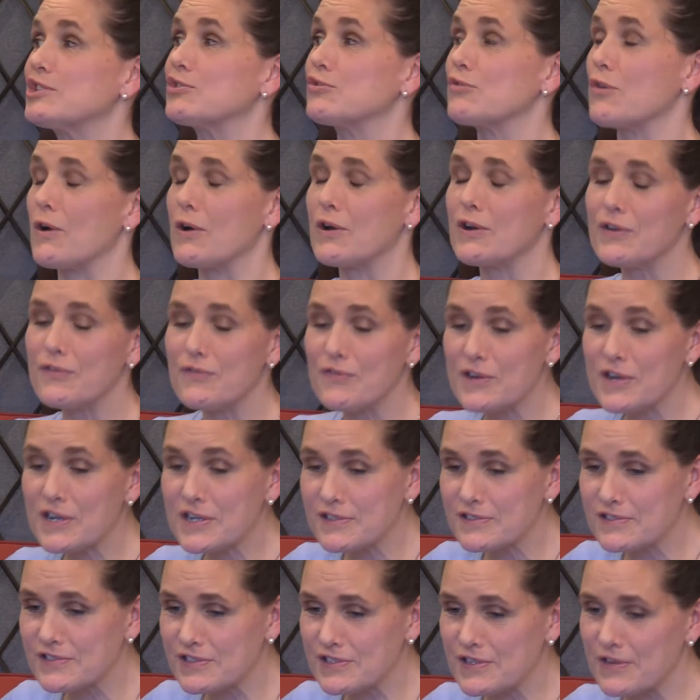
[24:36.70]
stroke
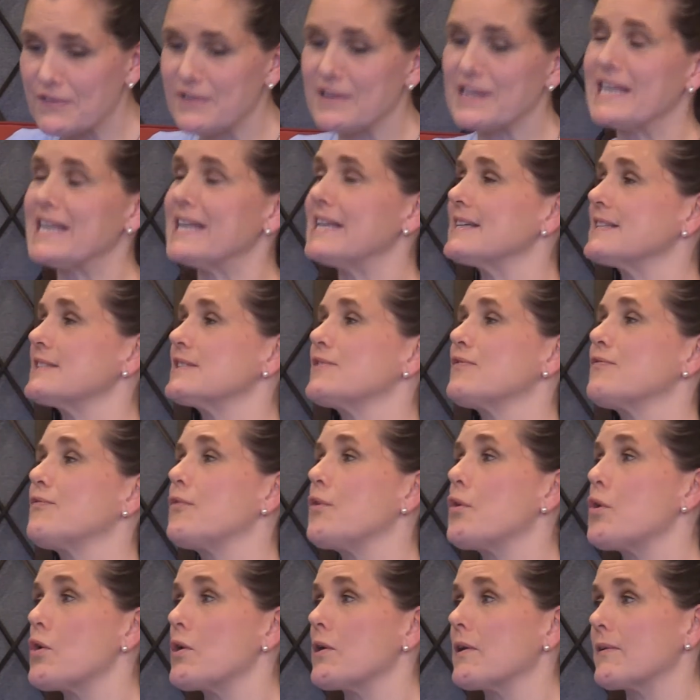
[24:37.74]
anniversary is
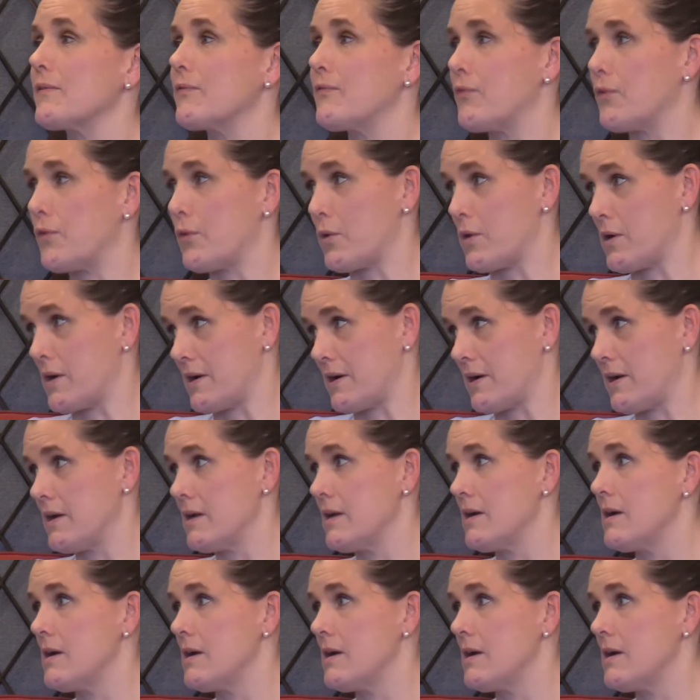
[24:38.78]
4/4.